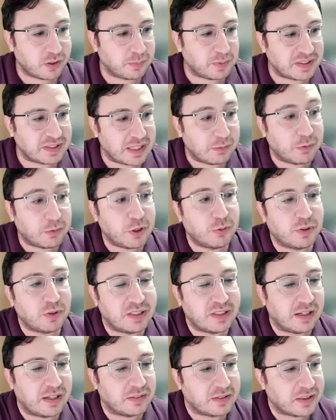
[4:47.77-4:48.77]
But then when you went
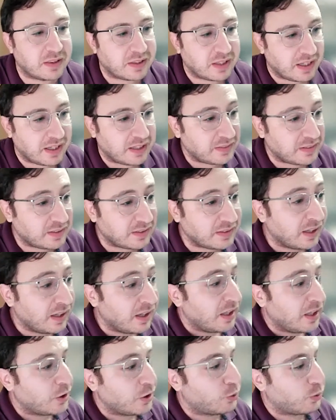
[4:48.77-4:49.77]
down to the 18,
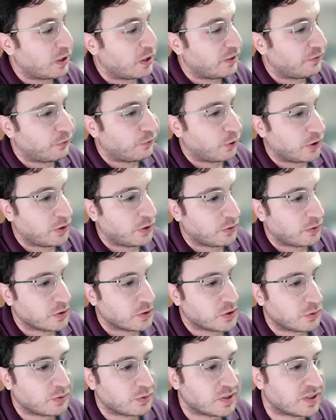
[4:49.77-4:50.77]

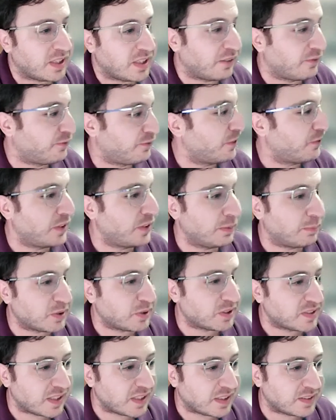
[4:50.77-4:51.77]
24-year-olds, it was like
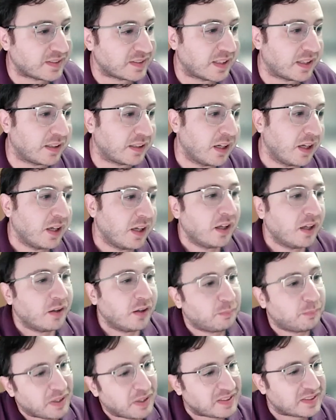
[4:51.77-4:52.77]
50% said,
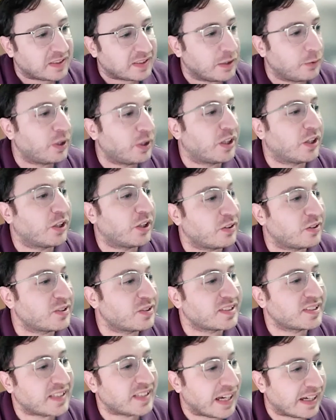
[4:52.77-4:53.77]
basically, we could
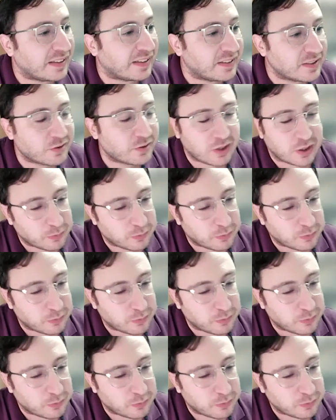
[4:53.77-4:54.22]
understand Israel.